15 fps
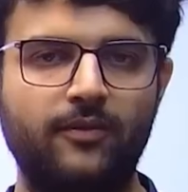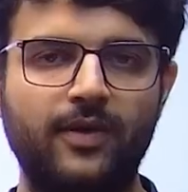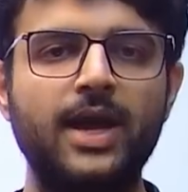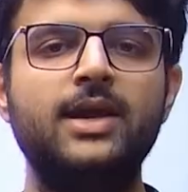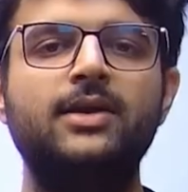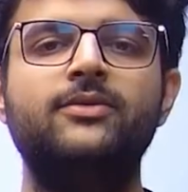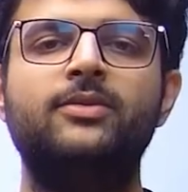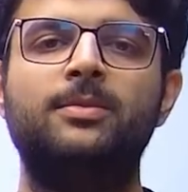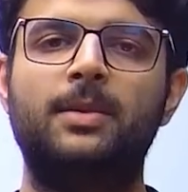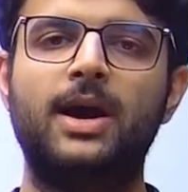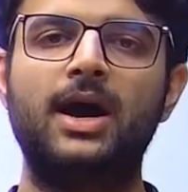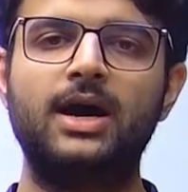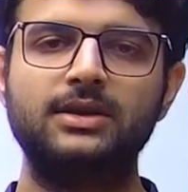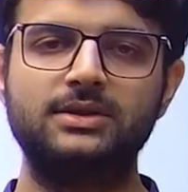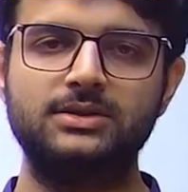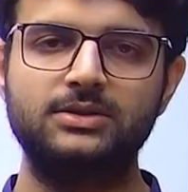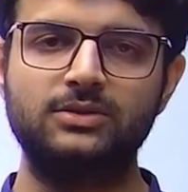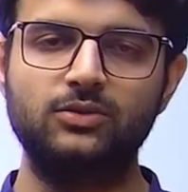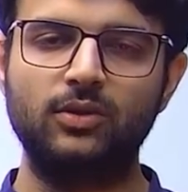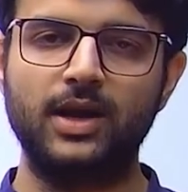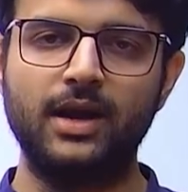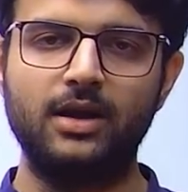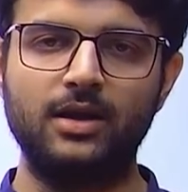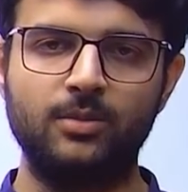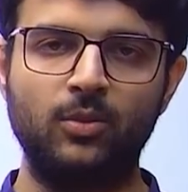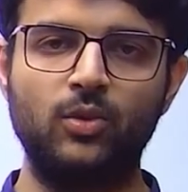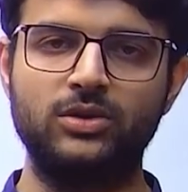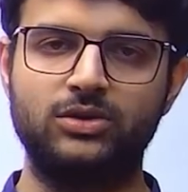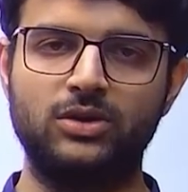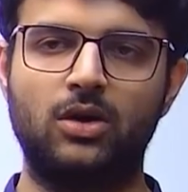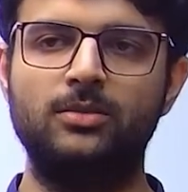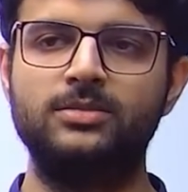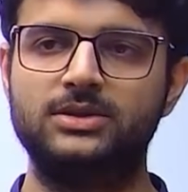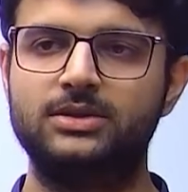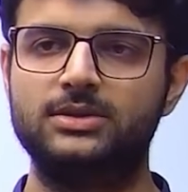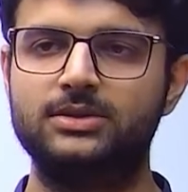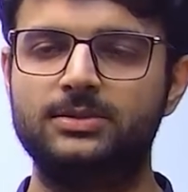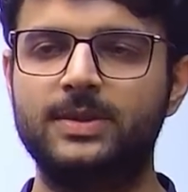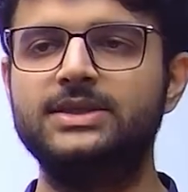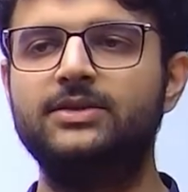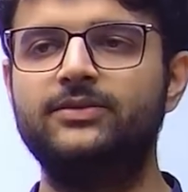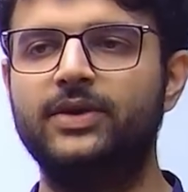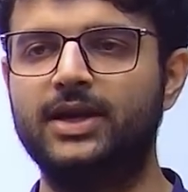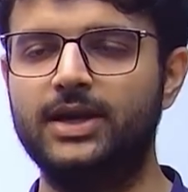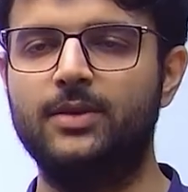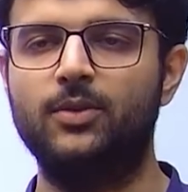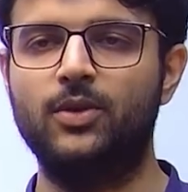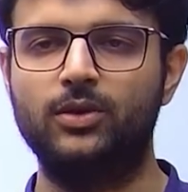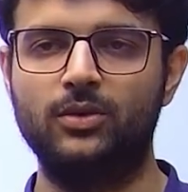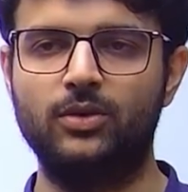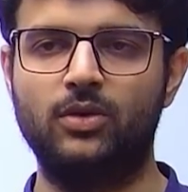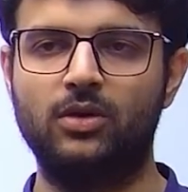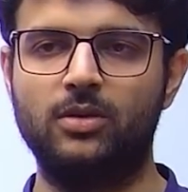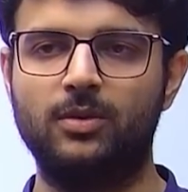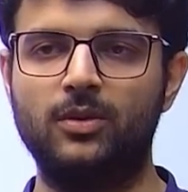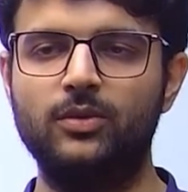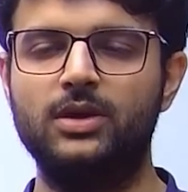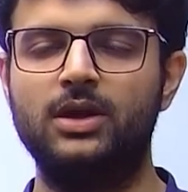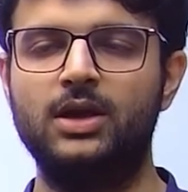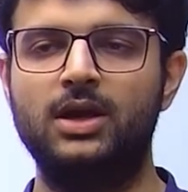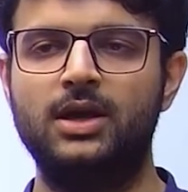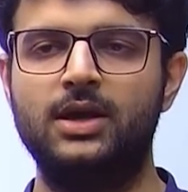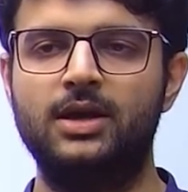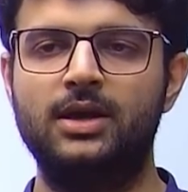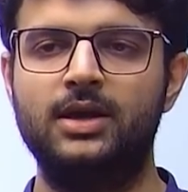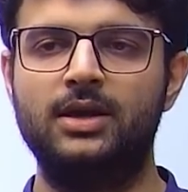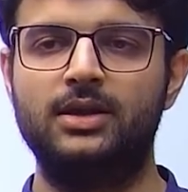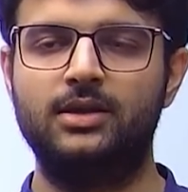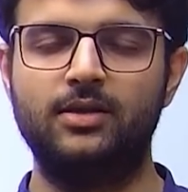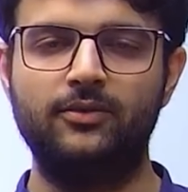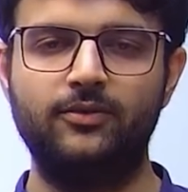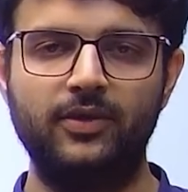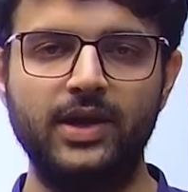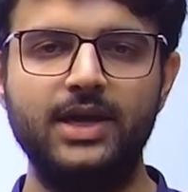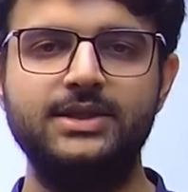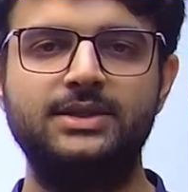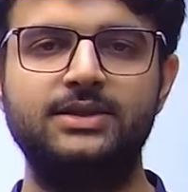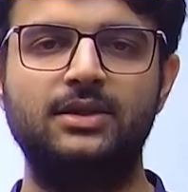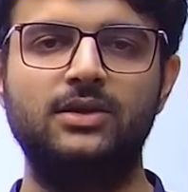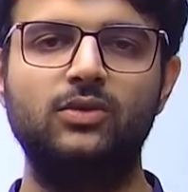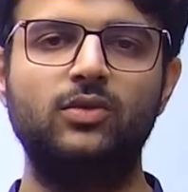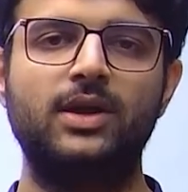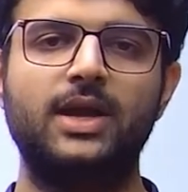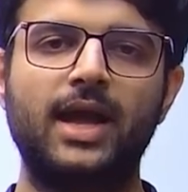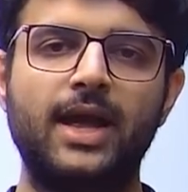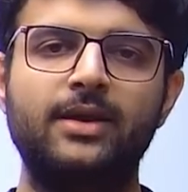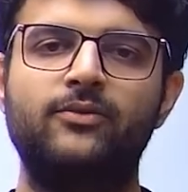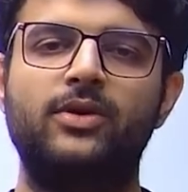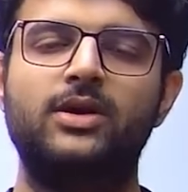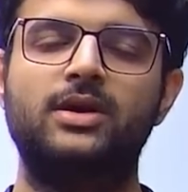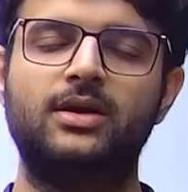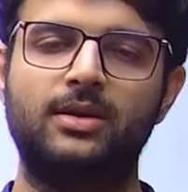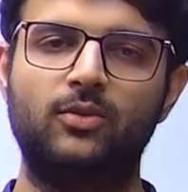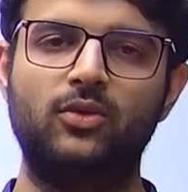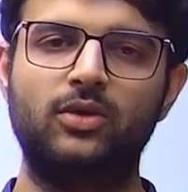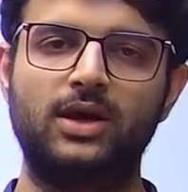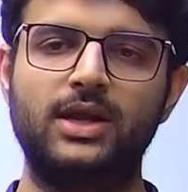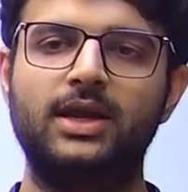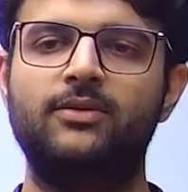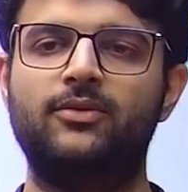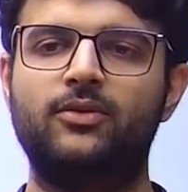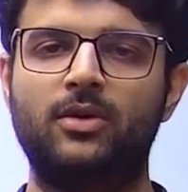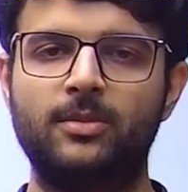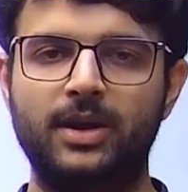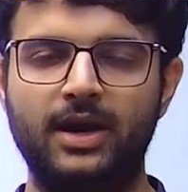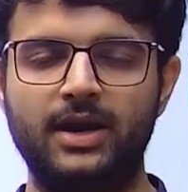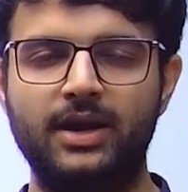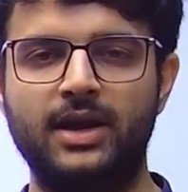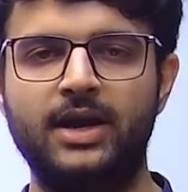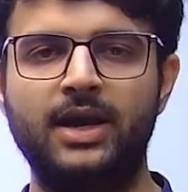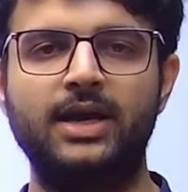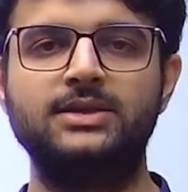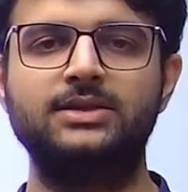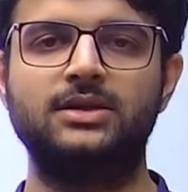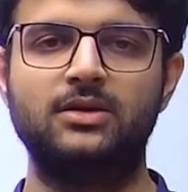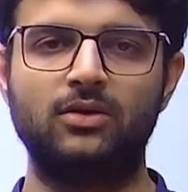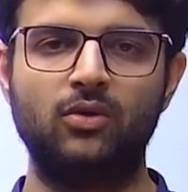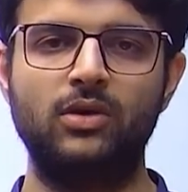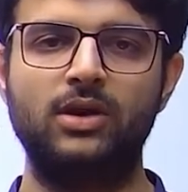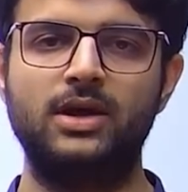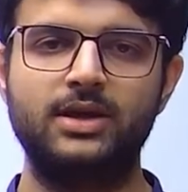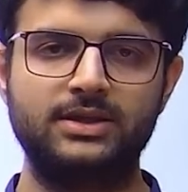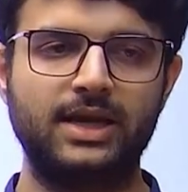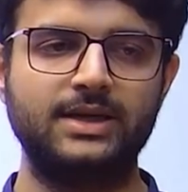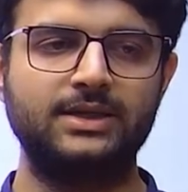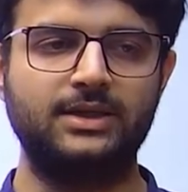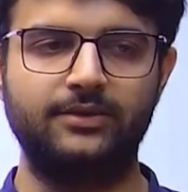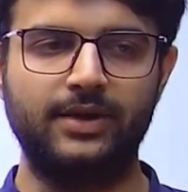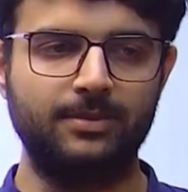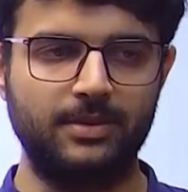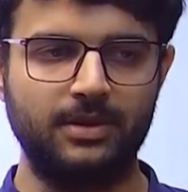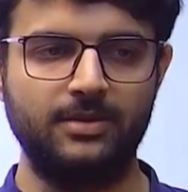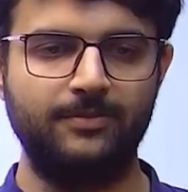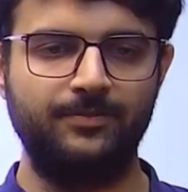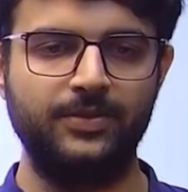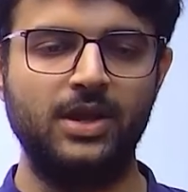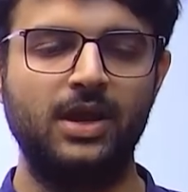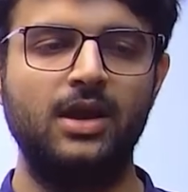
So five paths to get remote jobs. Specifically, I want to talk about the ways you can work remotely from India as a coder slash developer,